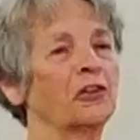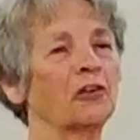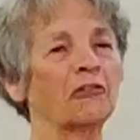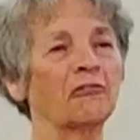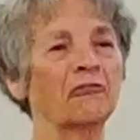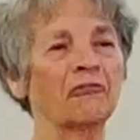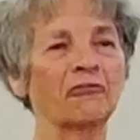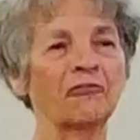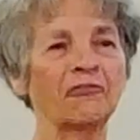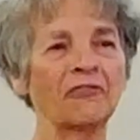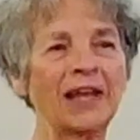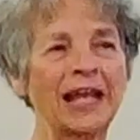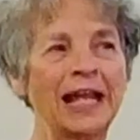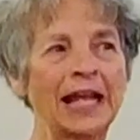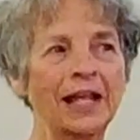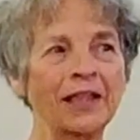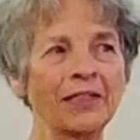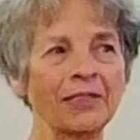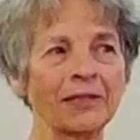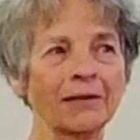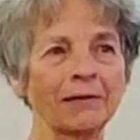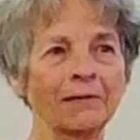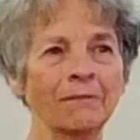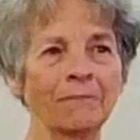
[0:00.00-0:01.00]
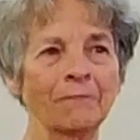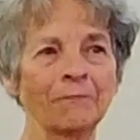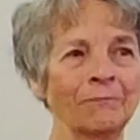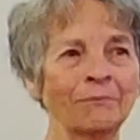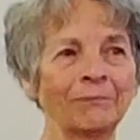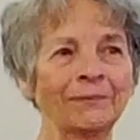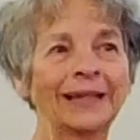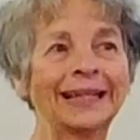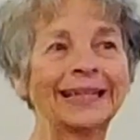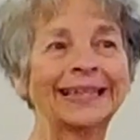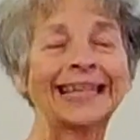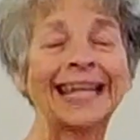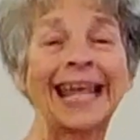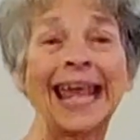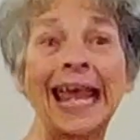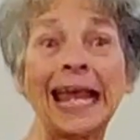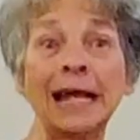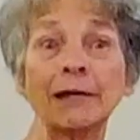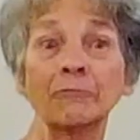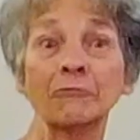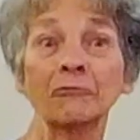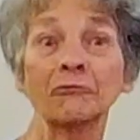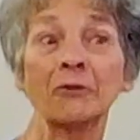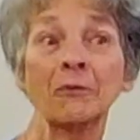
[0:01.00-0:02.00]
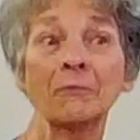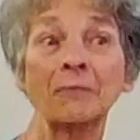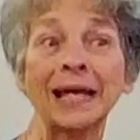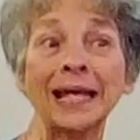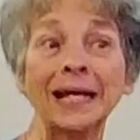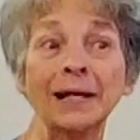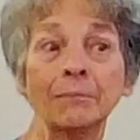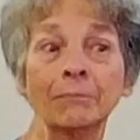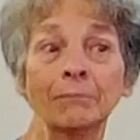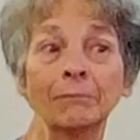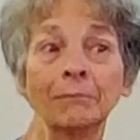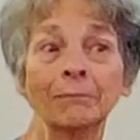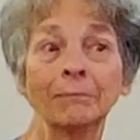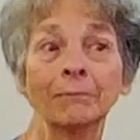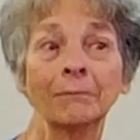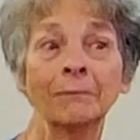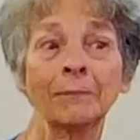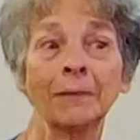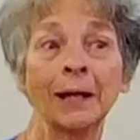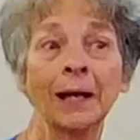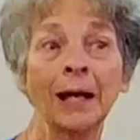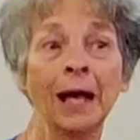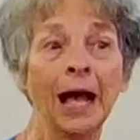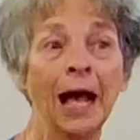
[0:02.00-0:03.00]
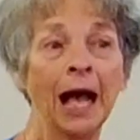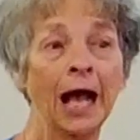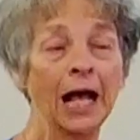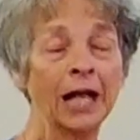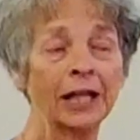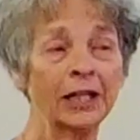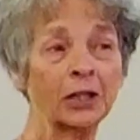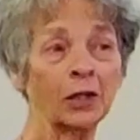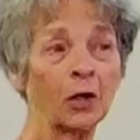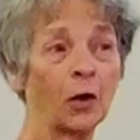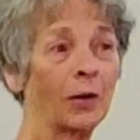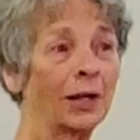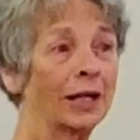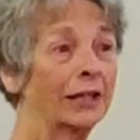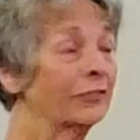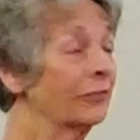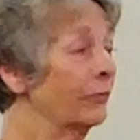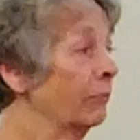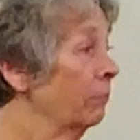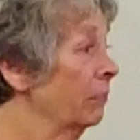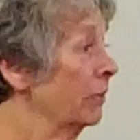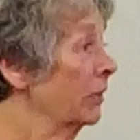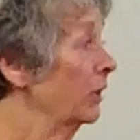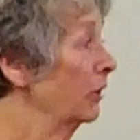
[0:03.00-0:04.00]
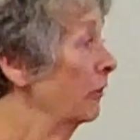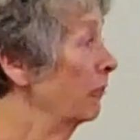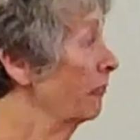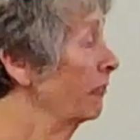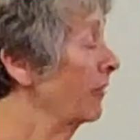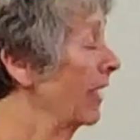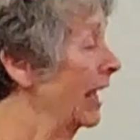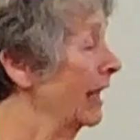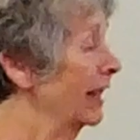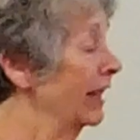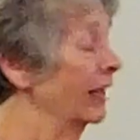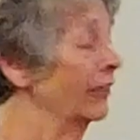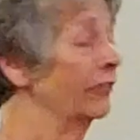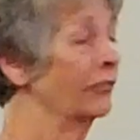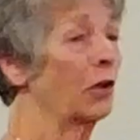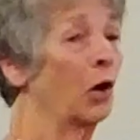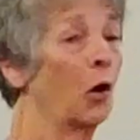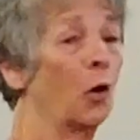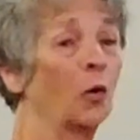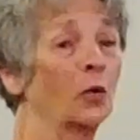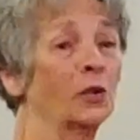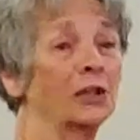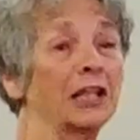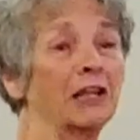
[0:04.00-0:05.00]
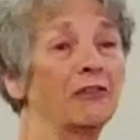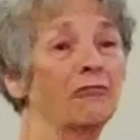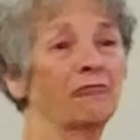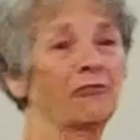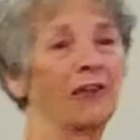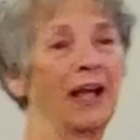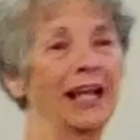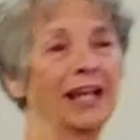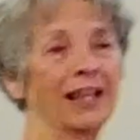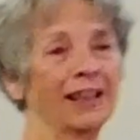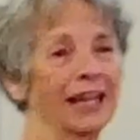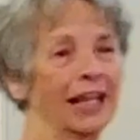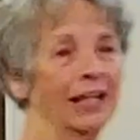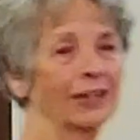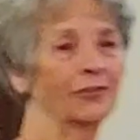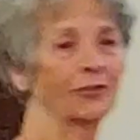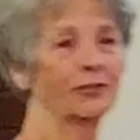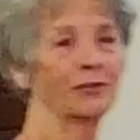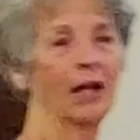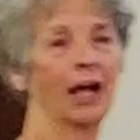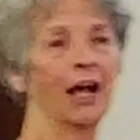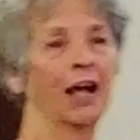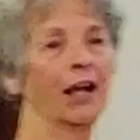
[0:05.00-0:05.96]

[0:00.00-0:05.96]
your faith that came from him. You know, it's pure faith, it's holy faith, it's